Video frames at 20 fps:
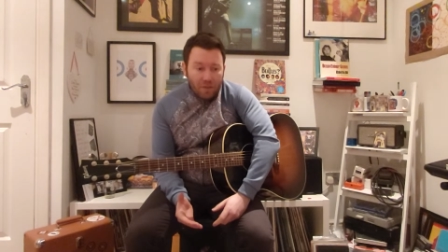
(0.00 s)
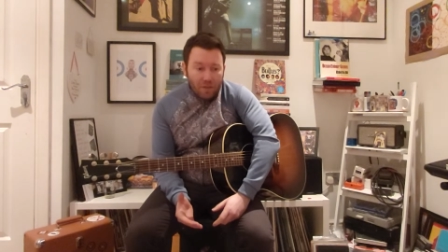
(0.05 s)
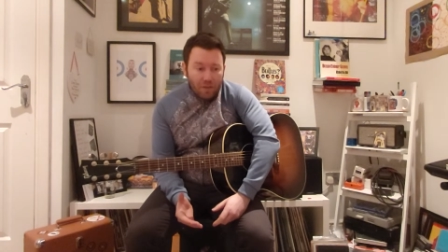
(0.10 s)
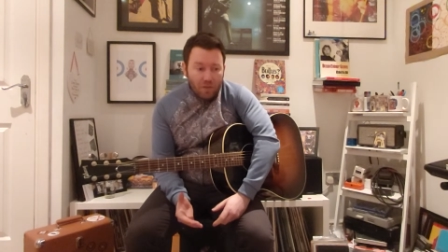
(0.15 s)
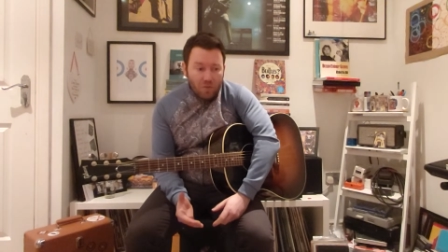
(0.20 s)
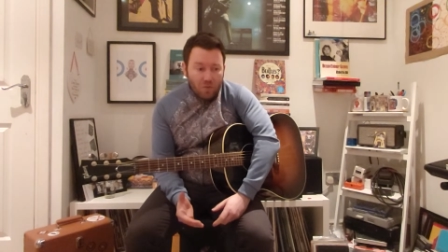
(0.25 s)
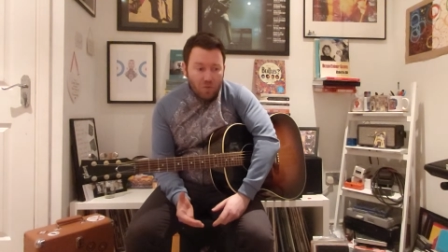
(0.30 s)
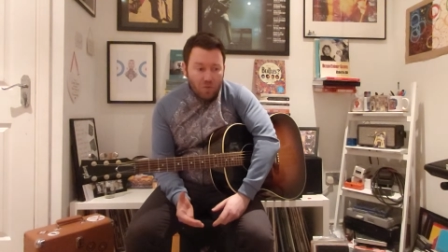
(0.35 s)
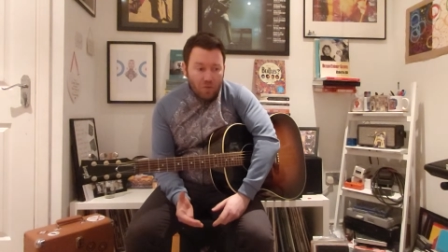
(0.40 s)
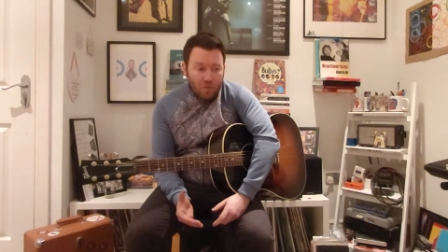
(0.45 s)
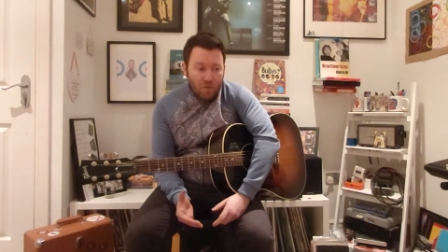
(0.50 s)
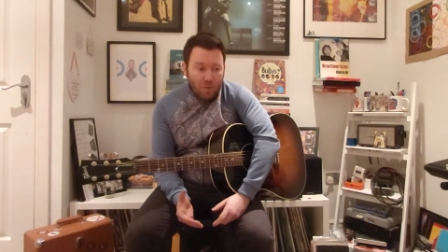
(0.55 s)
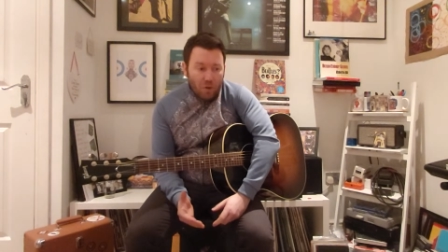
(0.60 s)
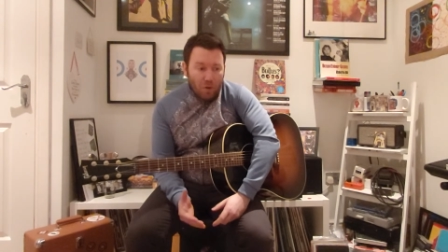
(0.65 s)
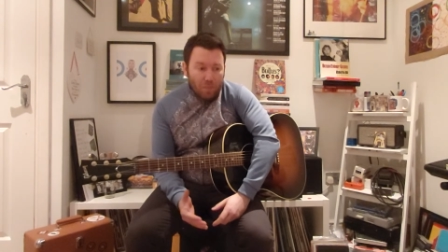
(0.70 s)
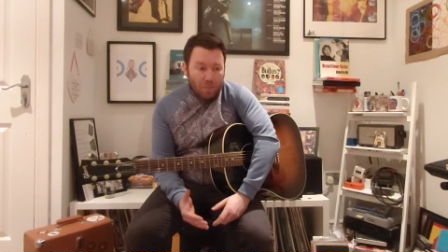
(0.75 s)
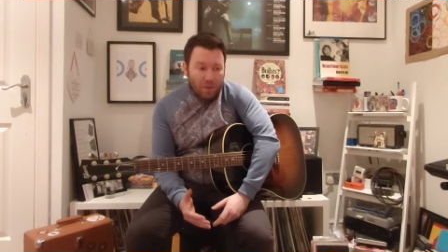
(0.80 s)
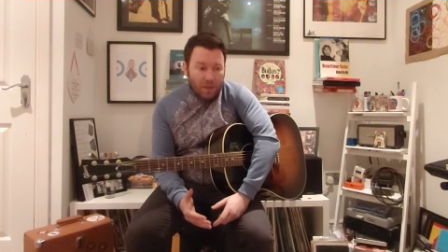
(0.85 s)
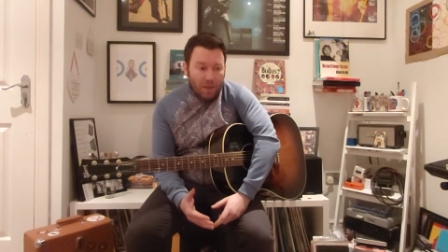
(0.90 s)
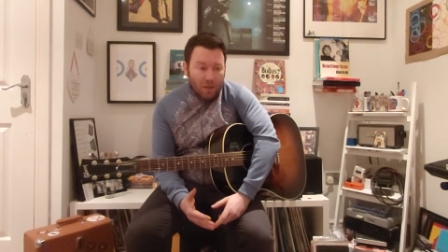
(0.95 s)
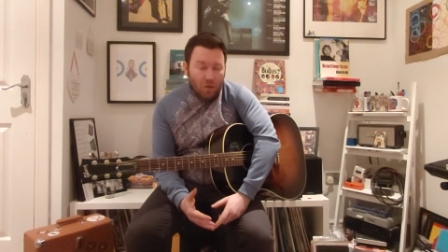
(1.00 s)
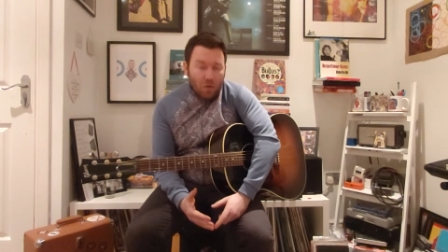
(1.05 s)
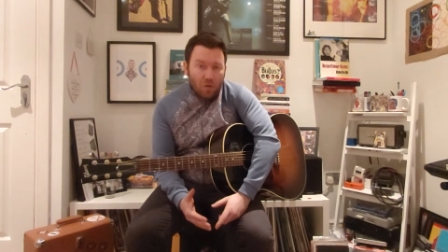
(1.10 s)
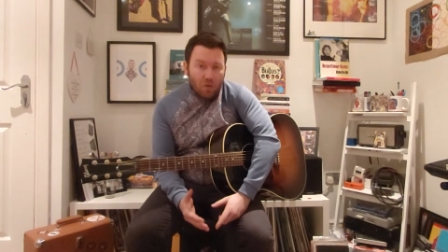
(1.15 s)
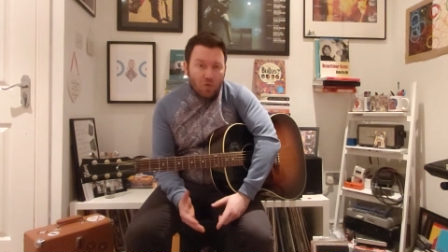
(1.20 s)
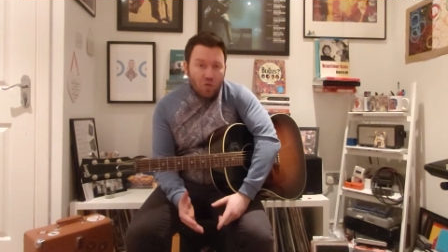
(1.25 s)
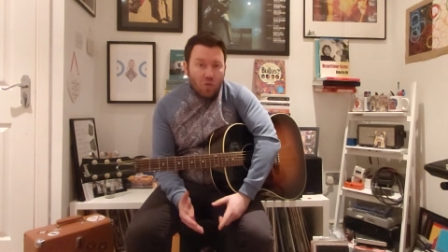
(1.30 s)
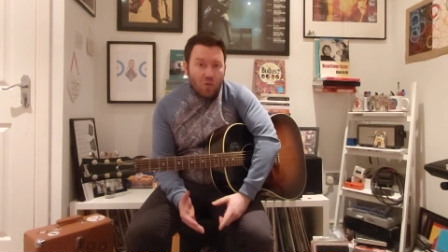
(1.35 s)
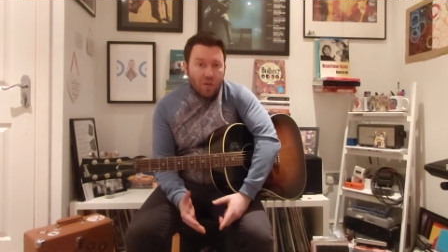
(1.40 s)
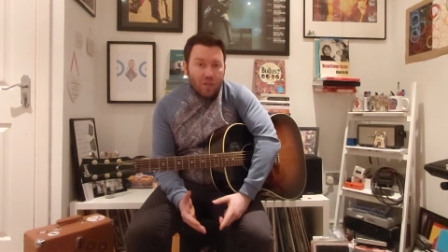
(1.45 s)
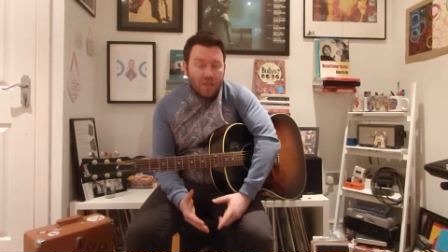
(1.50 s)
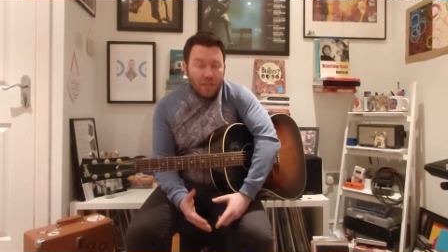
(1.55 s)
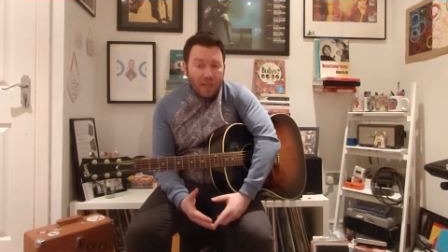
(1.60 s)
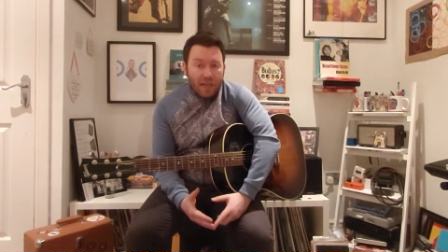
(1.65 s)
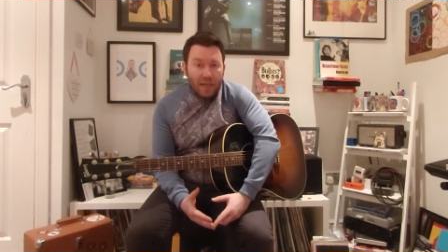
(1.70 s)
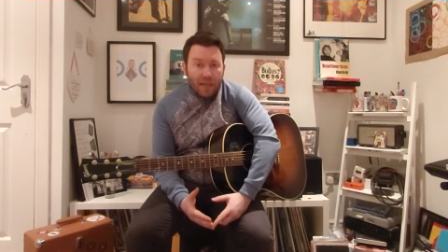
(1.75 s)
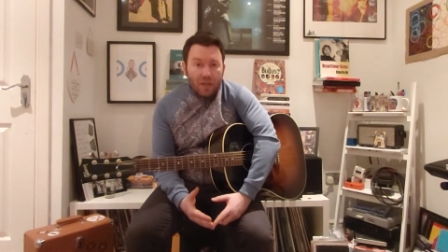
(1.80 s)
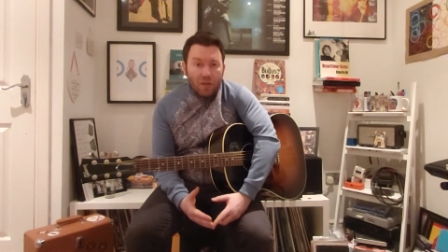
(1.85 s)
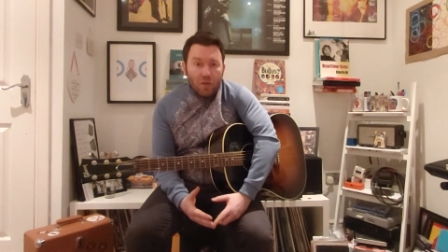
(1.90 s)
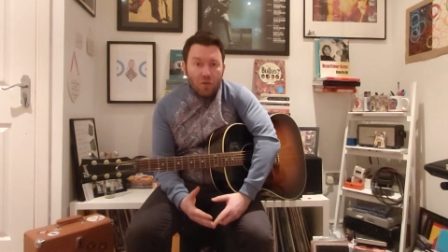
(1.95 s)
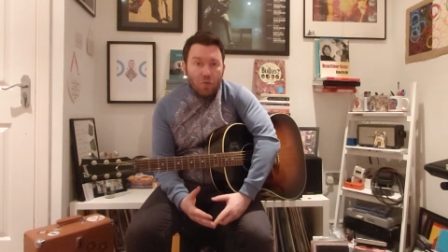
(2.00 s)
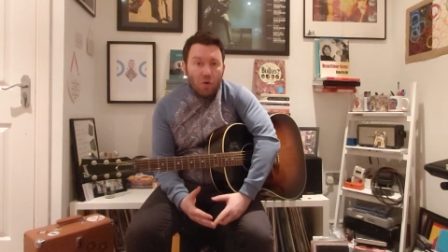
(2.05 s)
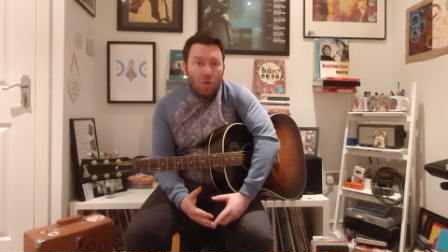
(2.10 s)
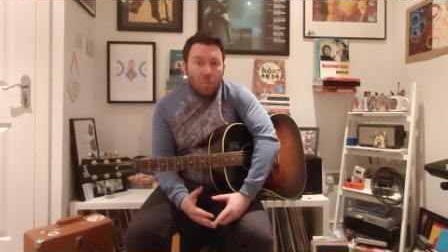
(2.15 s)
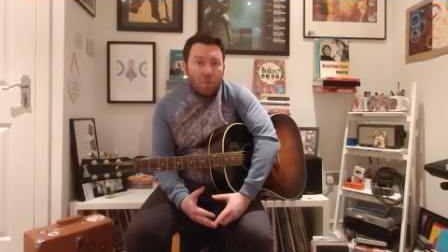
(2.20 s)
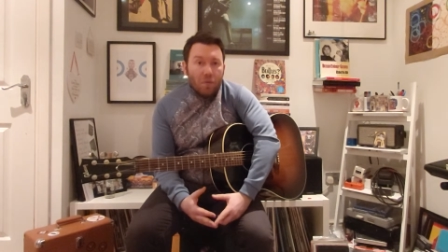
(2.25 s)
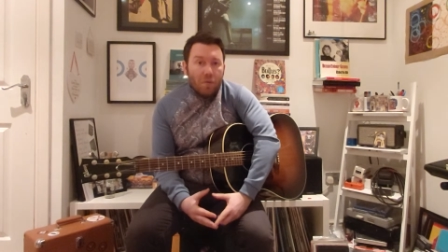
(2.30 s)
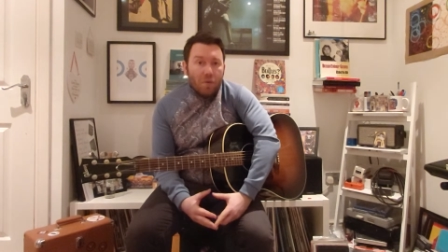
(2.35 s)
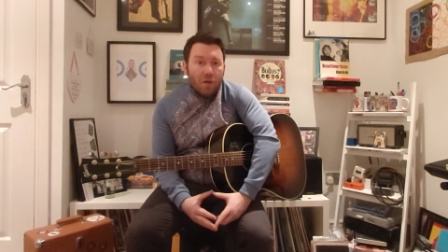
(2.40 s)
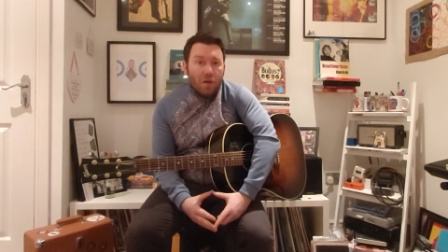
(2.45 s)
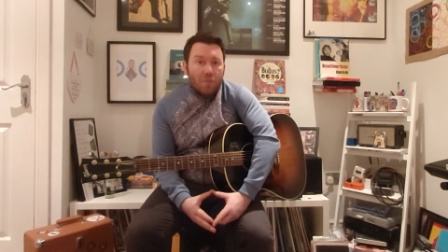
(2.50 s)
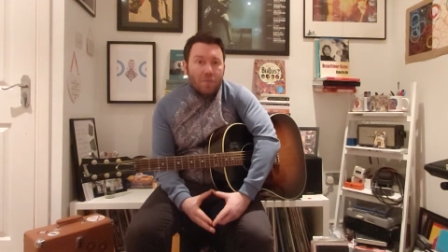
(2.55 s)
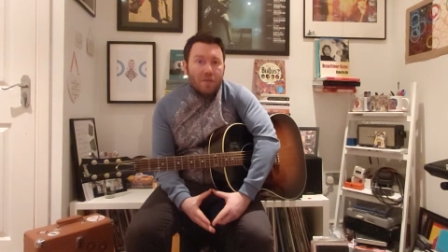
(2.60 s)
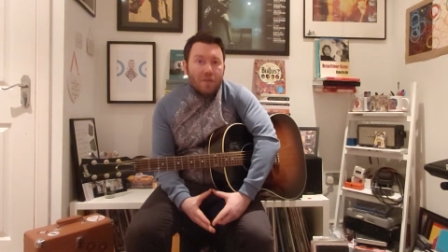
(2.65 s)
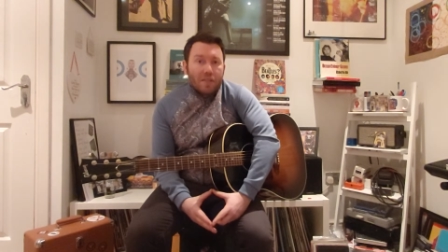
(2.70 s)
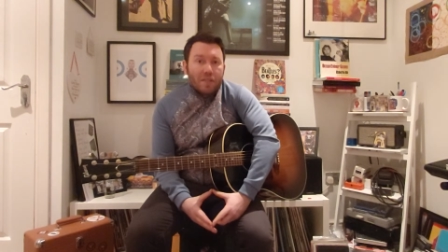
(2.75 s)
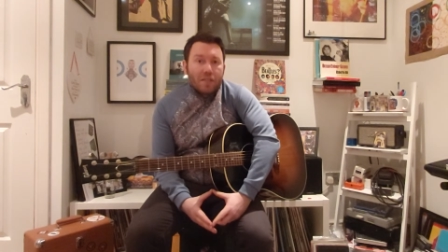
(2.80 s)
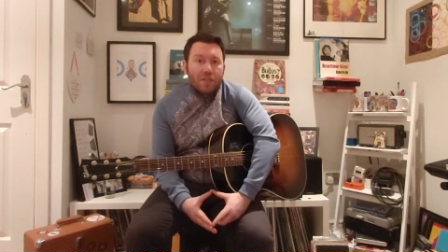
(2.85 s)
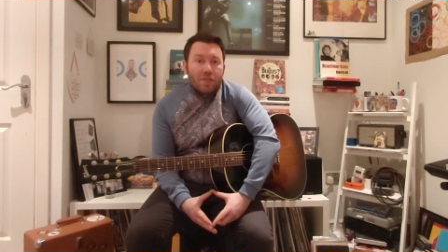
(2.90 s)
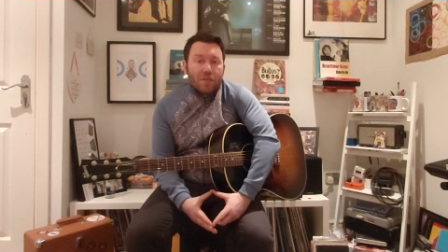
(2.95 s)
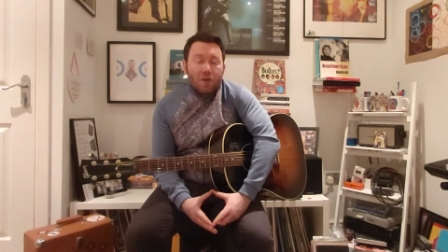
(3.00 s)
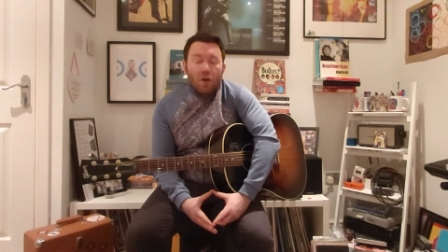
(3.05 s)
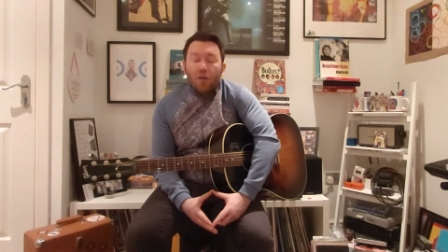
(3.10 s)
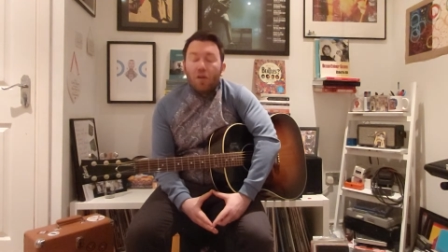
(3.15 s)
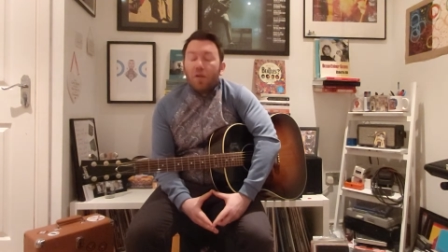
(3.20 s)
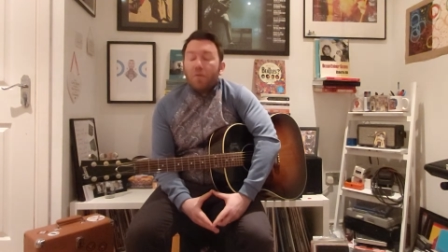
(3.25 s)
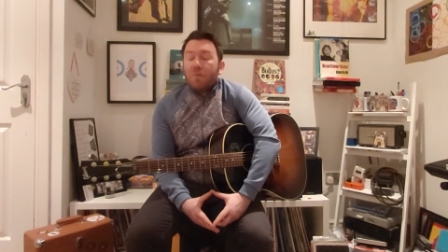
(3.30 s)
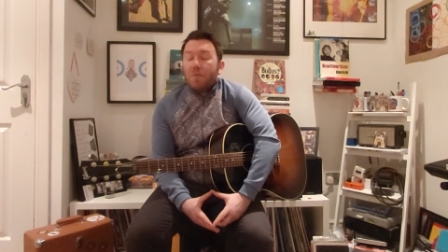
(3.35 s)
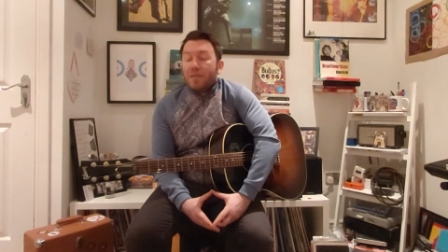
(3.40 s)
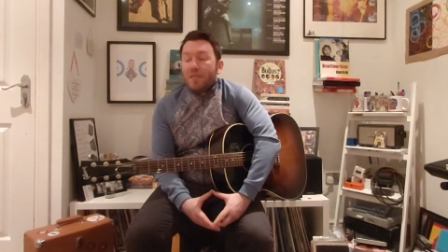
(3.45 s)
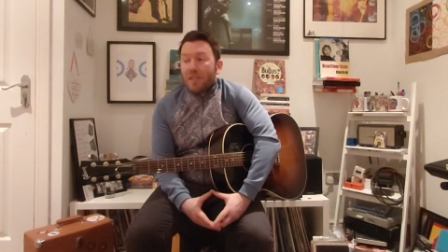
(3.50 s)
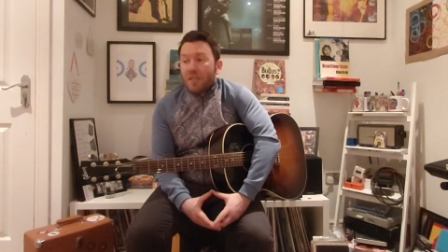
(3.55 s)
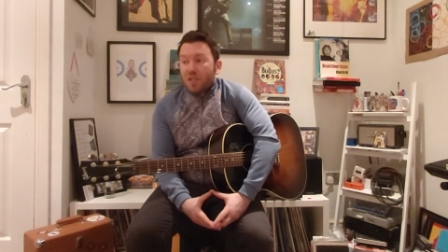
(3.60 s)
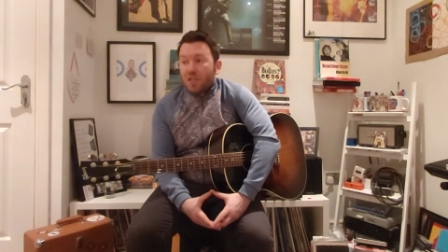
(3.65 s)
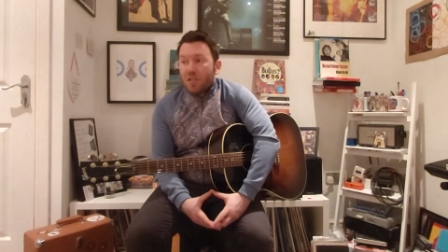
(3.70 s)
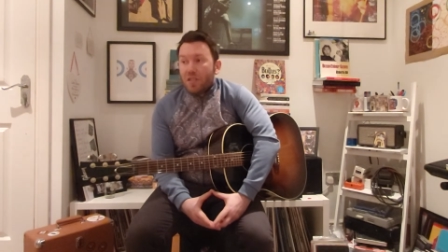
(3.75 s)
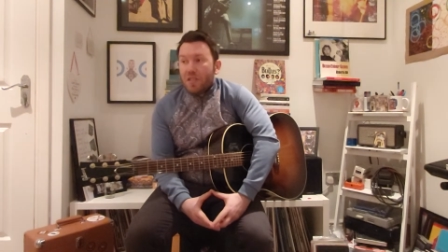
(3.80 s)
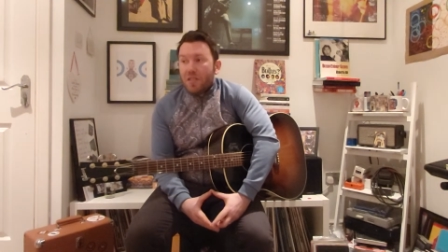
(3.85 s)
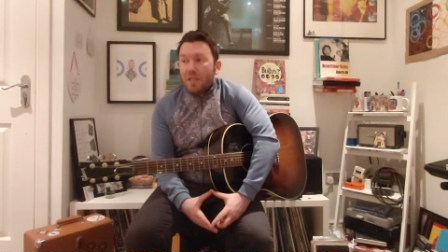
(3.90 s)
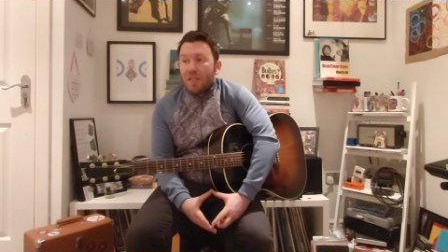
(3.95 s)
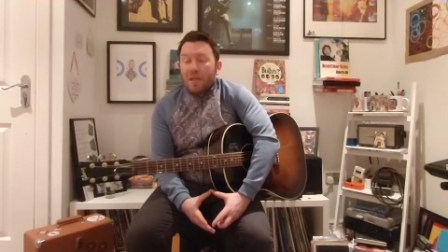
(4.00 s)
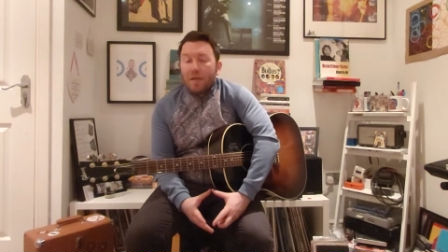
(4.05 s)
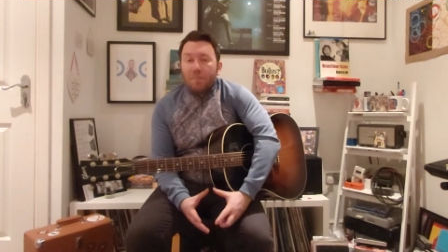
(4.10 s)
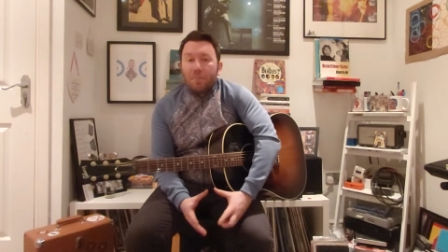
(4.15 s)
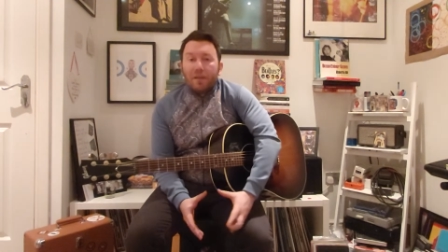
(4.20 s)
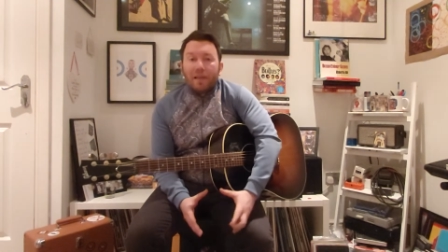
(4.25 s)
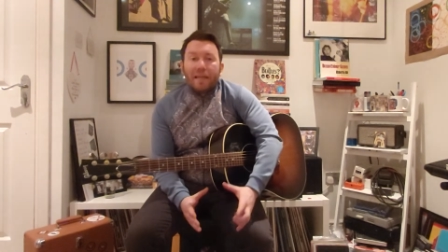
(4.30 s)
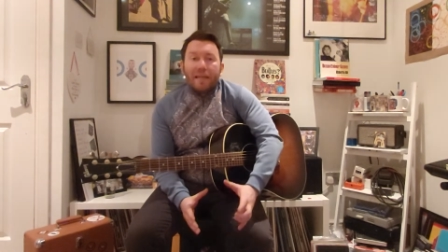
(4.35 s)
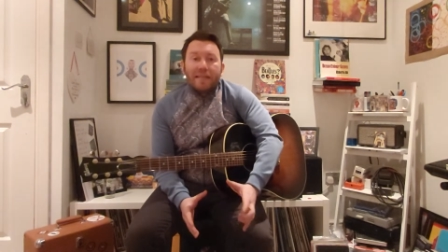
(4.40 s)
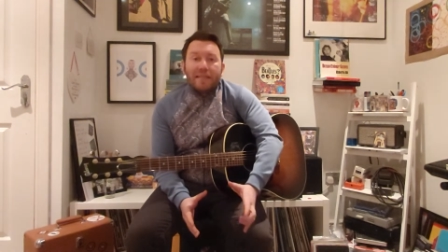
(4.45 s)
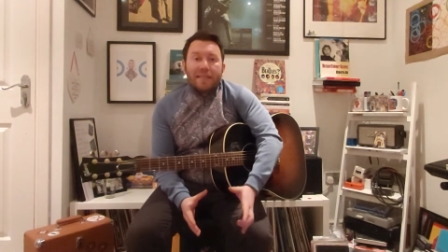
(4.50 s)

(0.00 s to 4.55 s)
So if you want to play along to a track or you want to play with other musicians, playing in